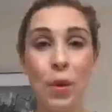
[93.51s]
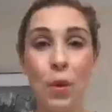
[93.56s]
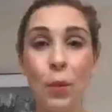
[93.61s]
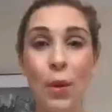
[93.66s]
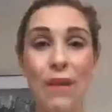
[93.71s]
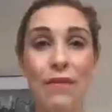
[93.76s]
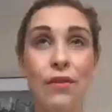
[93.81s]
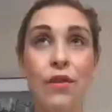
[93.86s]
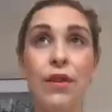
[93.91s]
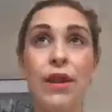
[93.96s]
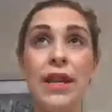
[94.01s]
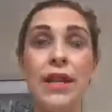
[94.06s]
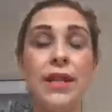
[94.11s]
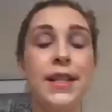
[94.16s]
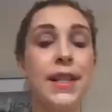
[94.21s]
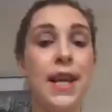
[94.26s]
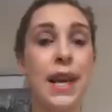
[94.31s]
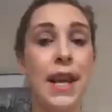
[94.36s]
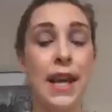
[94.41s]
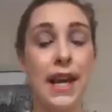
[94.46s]
Whether
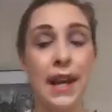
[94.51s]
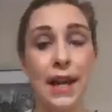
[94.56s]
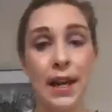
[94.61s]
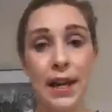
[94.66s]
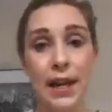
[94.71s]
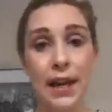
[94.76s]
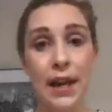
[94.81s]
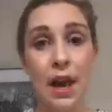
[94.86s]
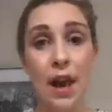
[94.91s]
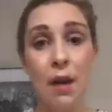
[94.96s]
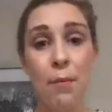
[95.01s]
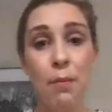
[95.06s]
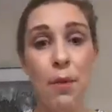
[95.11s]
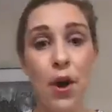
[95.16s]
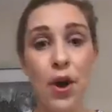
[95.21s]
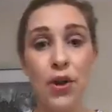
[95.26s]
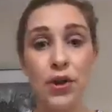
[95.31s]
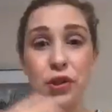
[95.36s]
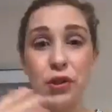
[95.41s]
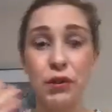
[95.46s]
it's in a
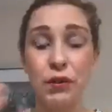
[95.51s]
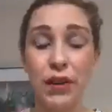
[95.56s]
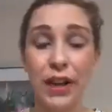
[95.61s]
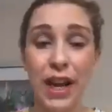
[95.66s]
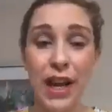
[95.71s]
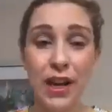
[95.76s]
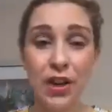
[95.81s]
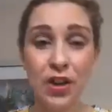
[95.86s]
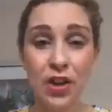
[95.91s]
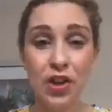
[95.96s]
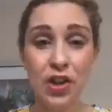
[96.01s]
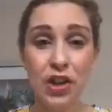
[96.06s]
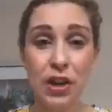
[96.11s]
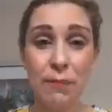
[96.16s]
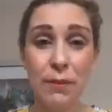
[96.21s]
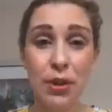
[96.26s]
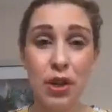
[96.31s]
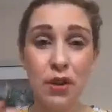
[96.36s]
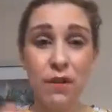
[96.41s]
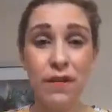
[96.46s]
personal
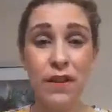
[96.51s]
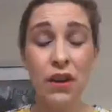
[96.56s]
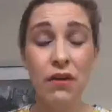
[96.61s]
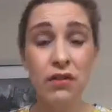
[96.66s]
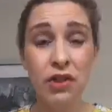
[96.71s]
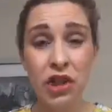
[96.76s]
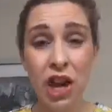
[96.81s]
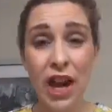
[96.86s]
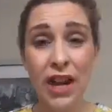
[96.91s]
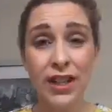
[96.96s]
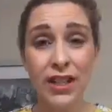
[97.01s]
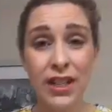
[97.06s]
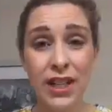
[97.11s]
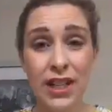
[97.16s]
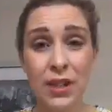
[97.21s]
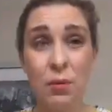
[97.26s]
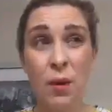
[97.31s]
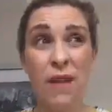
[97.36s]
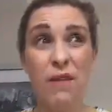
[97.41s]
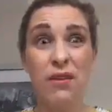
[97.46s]
relationship that you feel
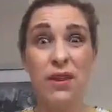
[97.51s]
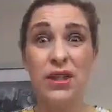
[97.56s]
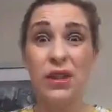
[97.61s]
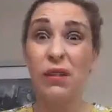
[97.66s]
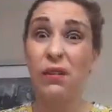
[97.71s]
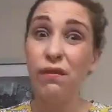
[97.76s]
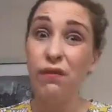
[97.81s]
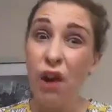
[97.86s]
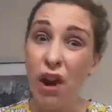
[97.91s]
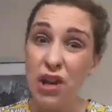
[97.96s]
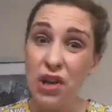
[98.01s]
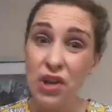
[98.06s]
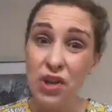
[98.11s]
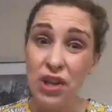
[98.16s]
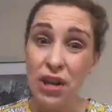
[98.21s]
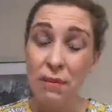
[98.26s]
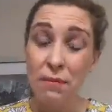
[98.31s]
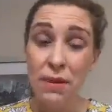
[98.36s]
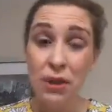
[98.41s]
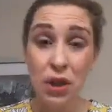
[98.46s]
rejected, whether it's a
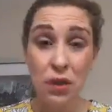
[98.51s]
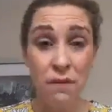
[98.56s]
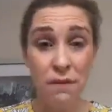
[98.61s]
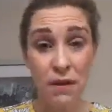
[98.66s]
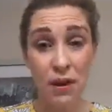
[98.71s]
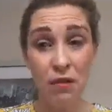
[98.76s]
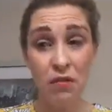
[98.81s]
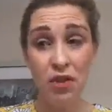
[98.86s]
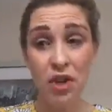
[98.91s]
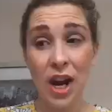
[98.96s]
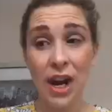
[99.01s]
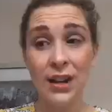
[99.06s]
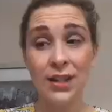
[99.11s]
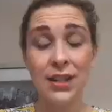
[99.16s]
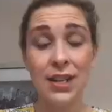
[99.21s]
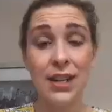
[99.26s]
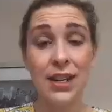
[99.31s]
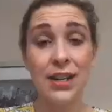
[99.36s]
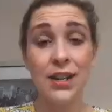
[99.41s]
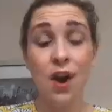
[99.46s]
friendship that you feel
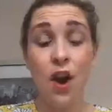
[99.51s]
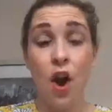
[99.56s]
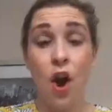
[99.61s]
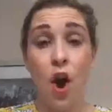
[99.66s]
rejected,